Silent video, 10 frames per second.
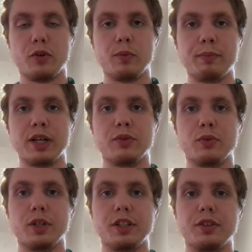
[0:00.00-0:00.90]
about
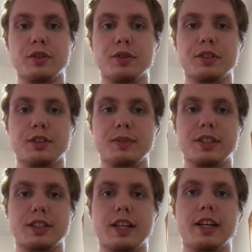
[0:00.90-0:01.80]
what you're going to be
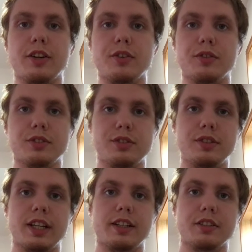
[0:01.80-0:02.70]
saying to
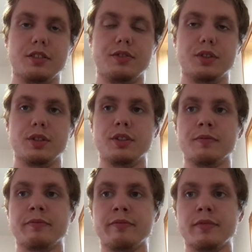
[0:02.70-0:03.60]
that interviewer.
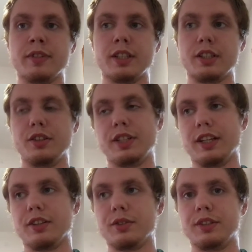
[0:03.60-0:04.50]
You
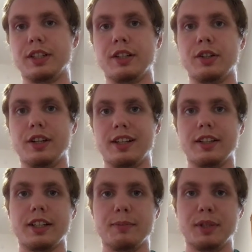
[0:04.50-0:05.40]
can't go in there
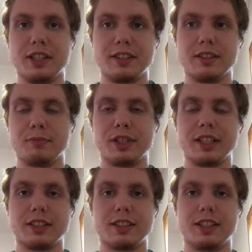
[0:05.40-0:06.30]
like a
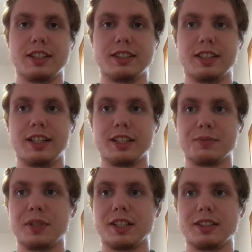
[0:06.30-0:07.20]
blank slate and
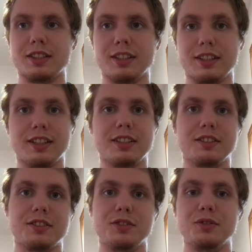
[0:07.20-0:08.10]
expect
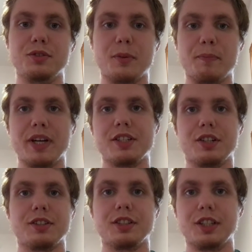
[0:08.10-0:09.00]
things to
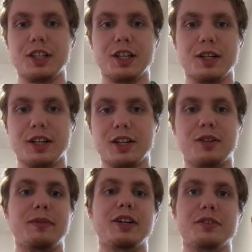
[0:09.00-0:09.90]
magically
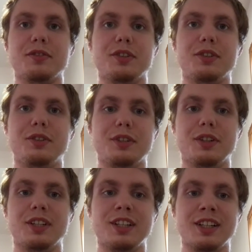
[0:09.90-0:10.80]
come out of you.
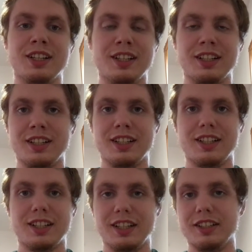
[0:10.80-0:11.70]

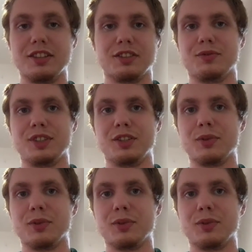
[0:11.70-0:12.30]
It doesn't really